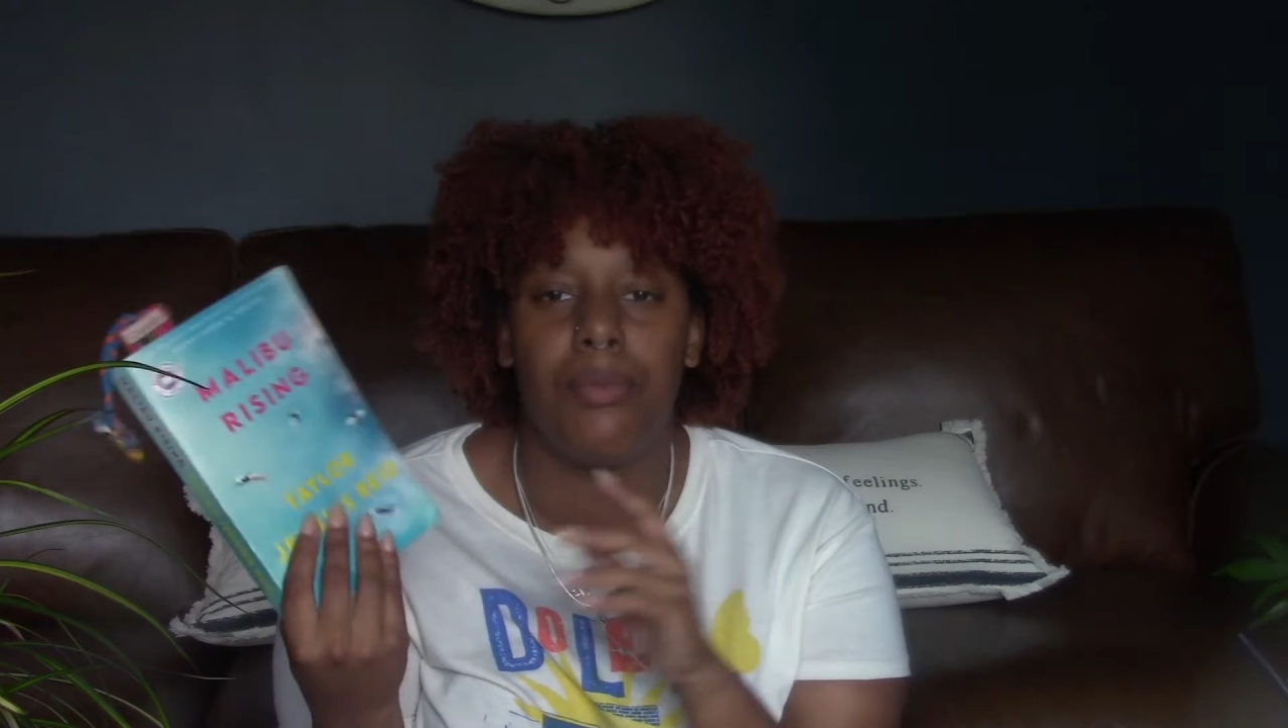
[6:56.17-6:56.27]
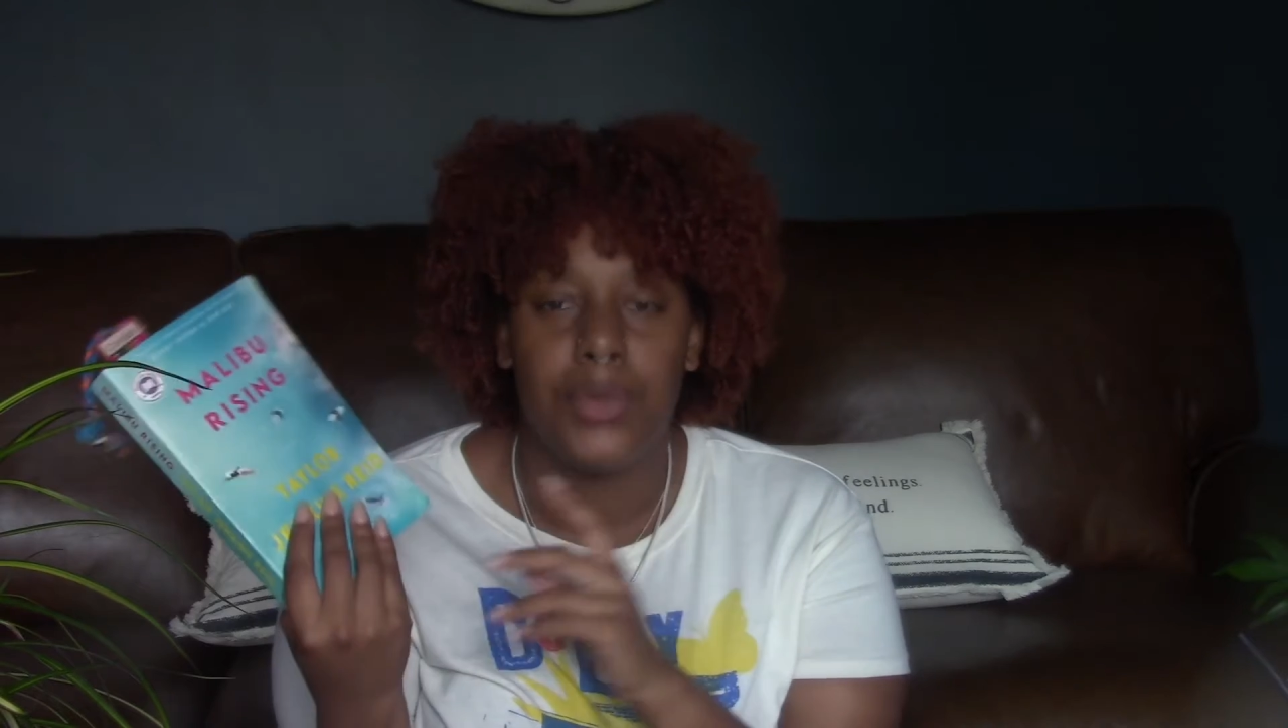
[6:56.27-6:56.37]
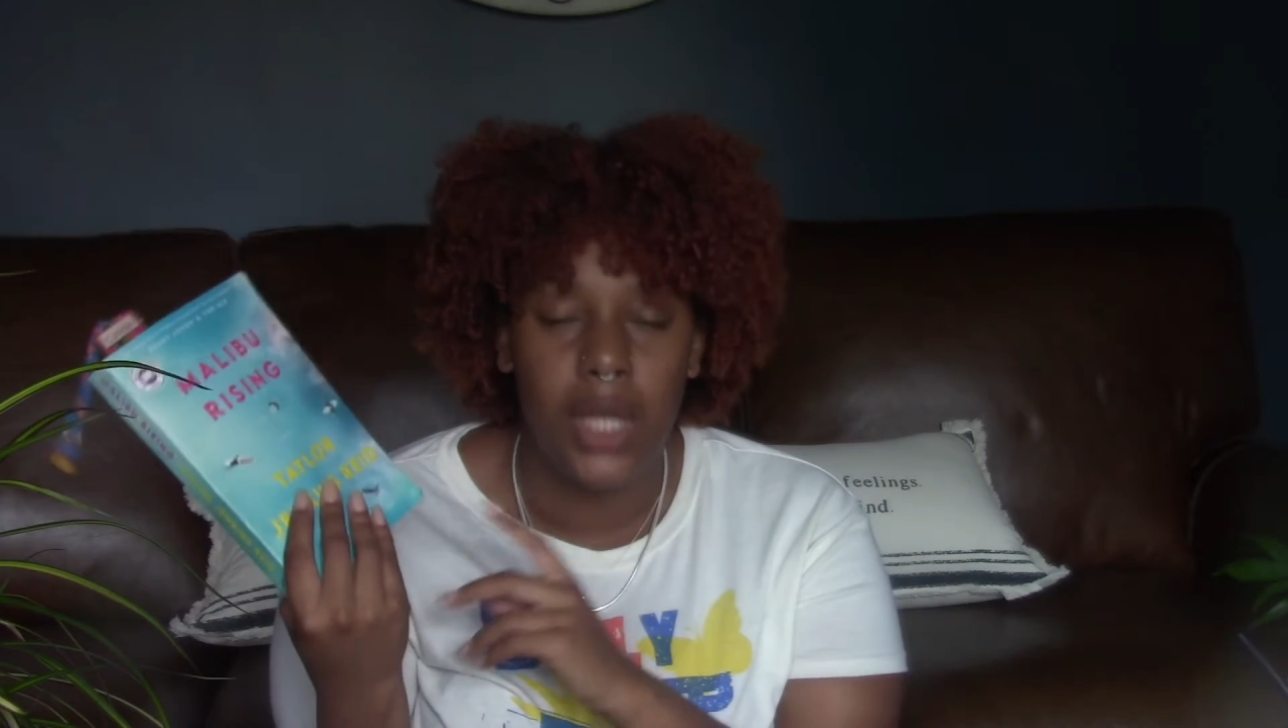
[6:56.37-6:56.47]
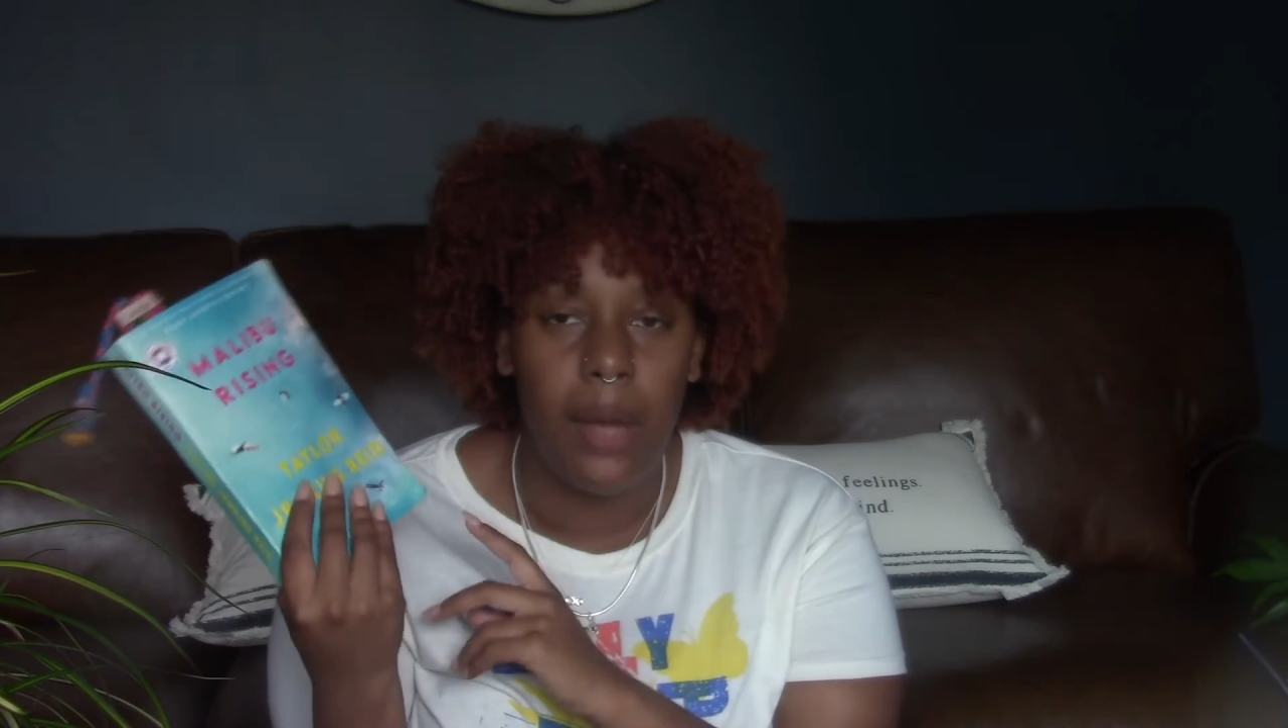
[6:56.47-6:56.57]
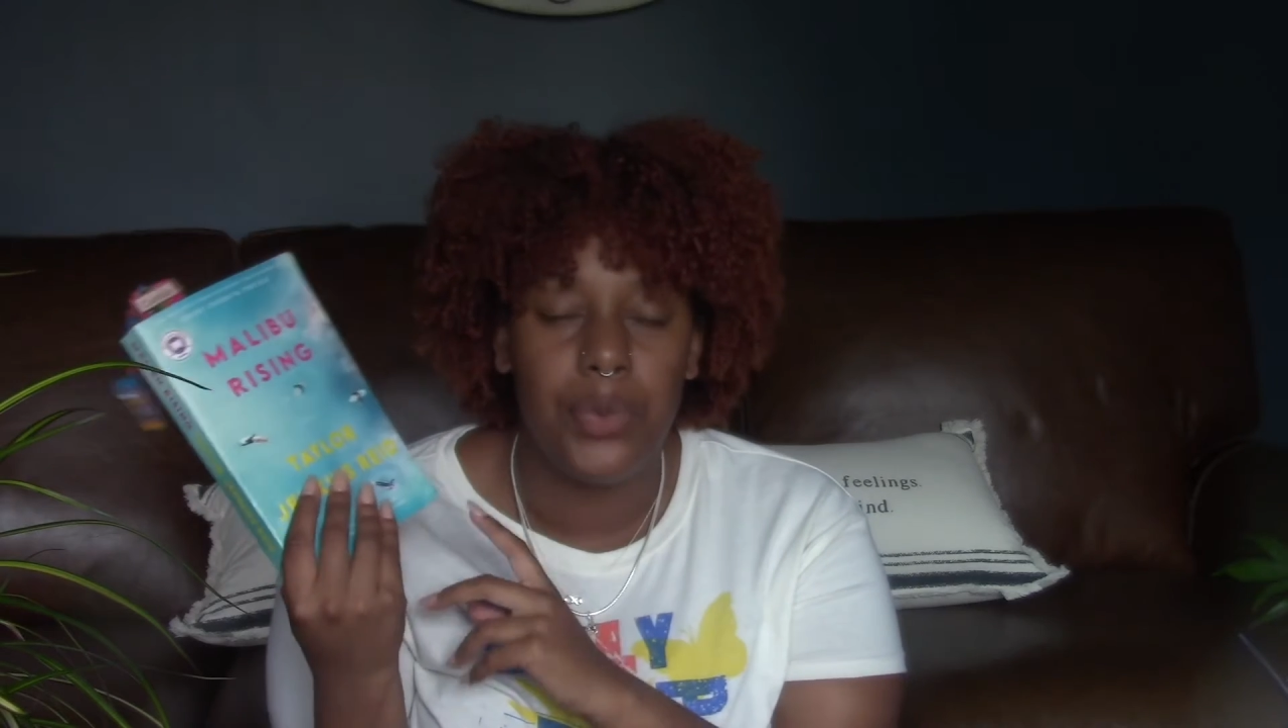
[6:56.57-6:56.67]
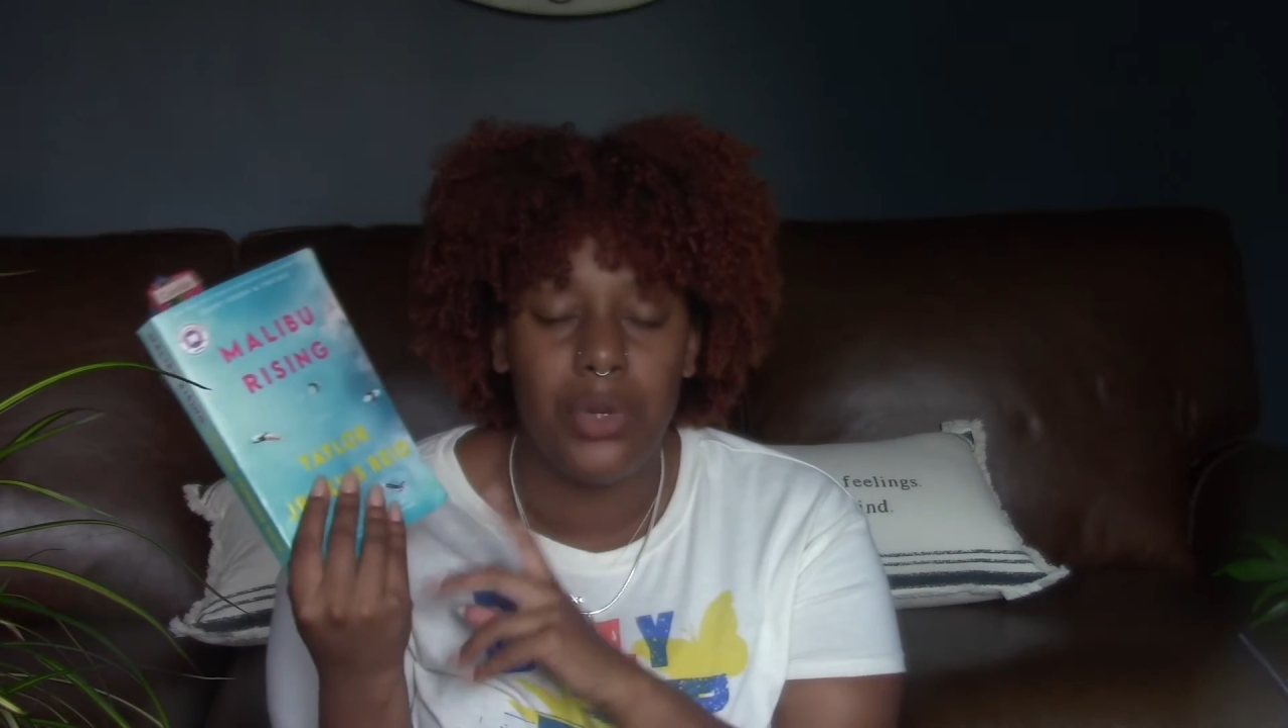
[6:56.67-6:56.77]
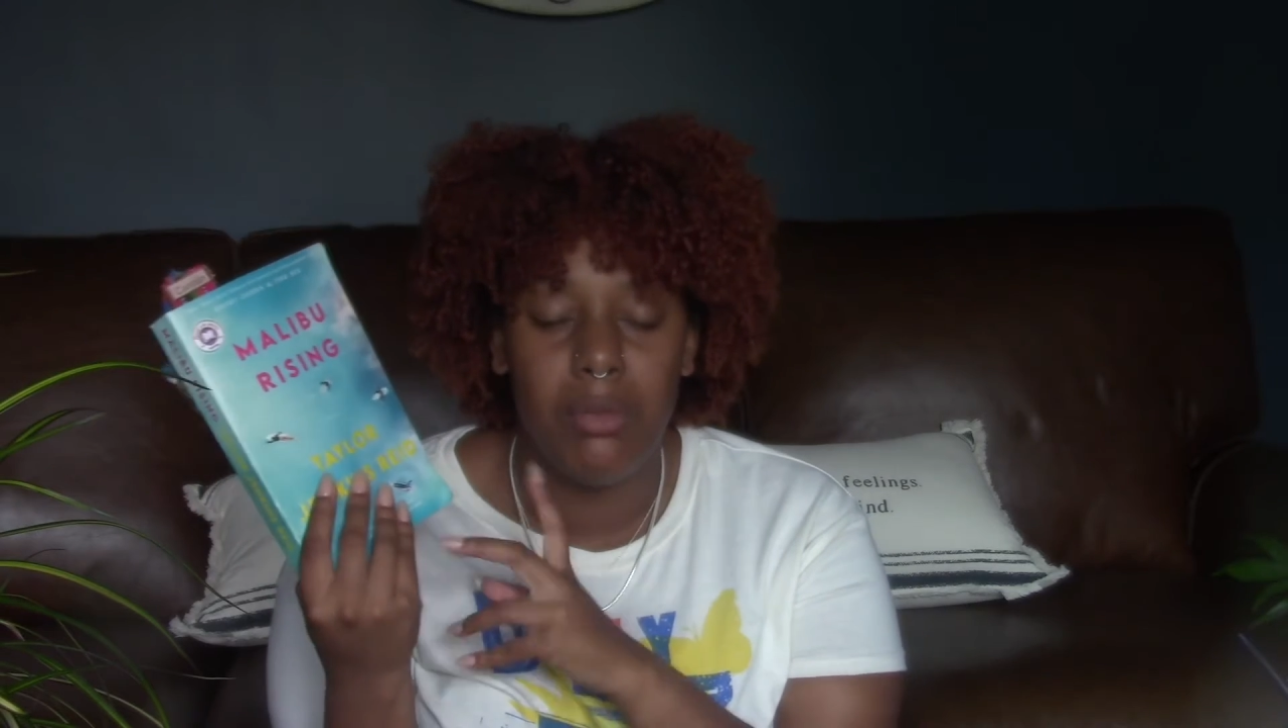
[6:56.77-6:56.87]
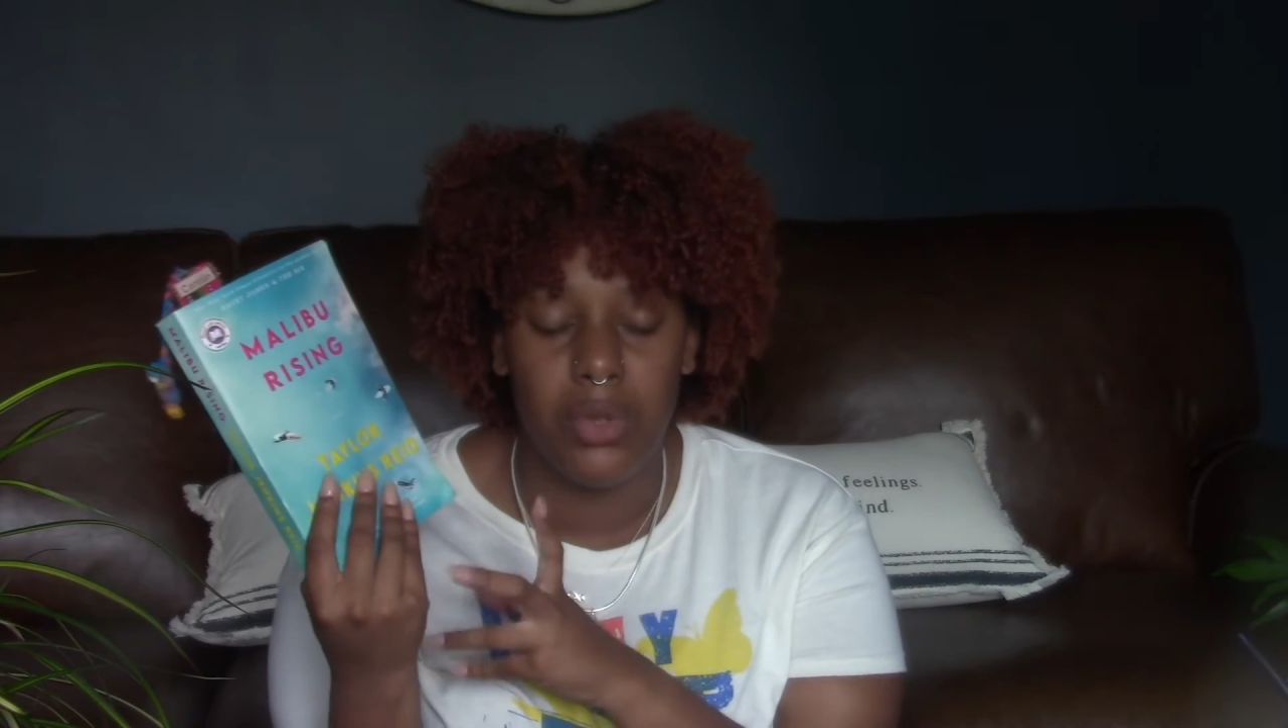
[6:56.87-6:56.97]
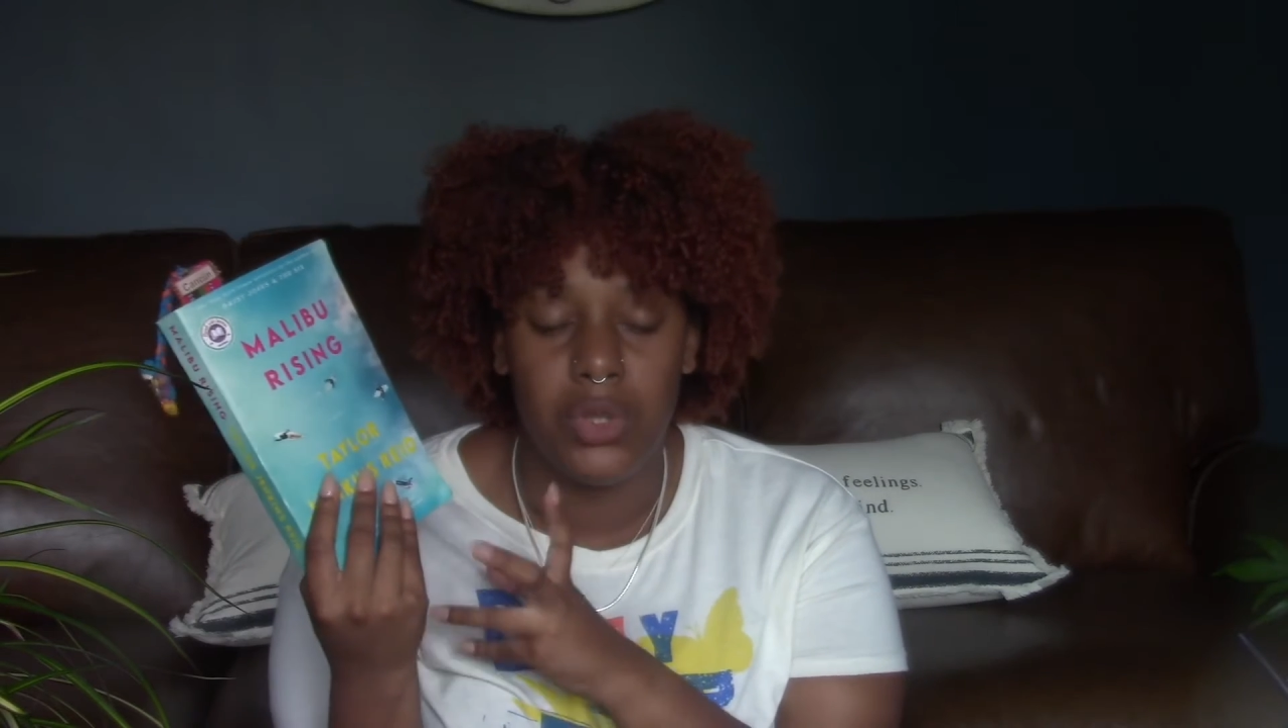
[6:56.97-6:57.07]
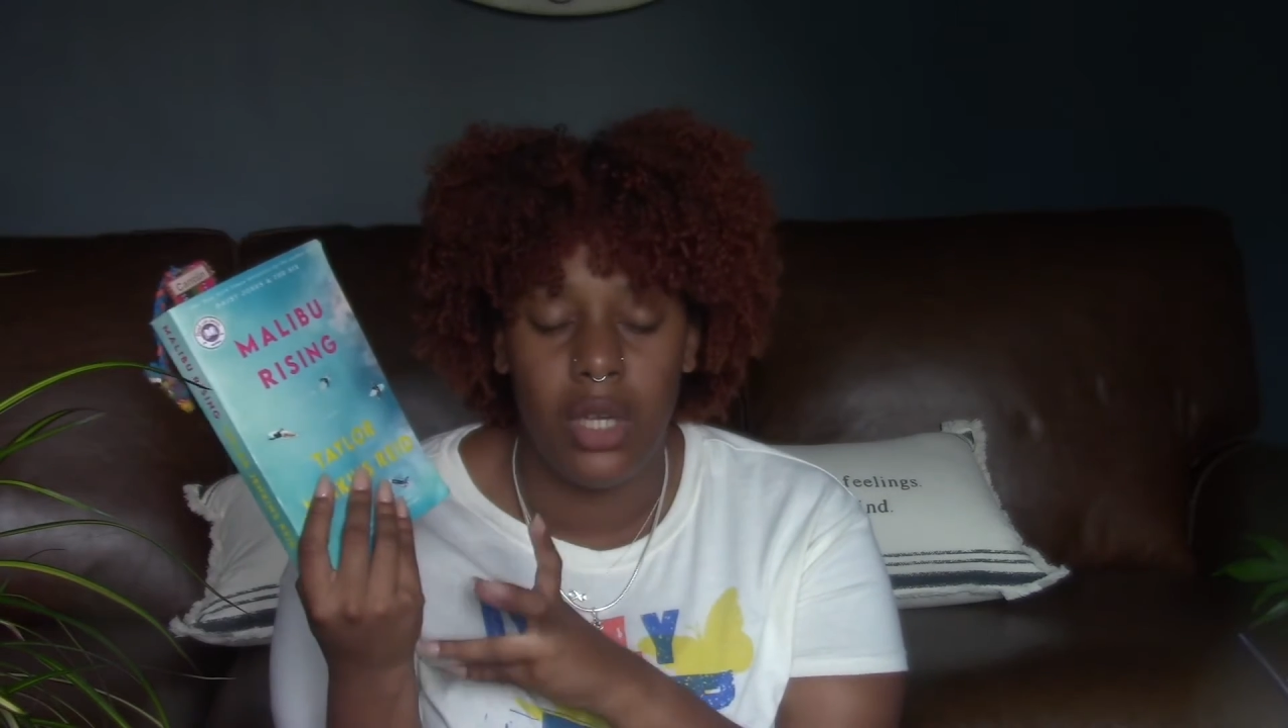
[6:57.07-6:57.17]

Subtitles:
top three most